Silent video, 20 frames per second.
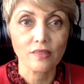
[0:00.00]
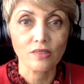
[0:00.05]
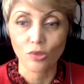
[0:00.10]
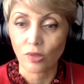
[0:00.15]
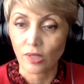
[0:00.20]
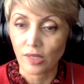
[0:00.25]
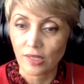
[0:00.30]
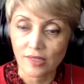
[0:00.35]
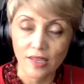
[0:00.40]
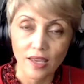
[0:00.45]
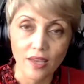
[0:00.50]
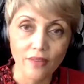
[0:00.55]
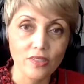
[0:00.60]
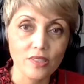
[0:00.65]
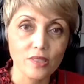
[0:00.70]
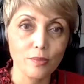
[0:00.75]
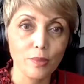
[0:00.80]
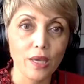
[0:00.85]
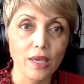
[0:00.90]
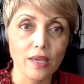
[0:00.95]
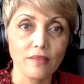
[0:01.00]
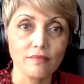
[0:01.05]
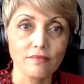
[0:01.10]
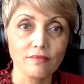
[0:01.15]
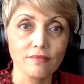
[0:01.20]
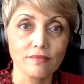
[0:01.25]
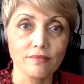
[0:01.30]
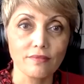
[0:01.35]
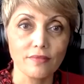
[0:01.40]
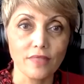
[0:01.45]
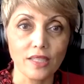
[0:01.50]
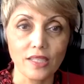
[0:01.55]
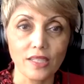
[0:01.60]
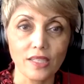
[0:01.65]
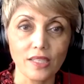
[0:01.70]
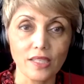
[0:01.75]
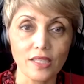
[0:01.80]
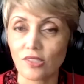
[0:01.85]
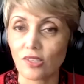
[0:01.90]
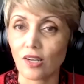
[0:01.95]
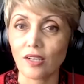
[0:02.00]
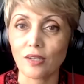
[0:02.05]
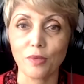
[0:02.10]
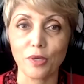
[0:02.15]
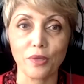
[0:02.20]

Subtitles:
So let's have a debate. Let's talk about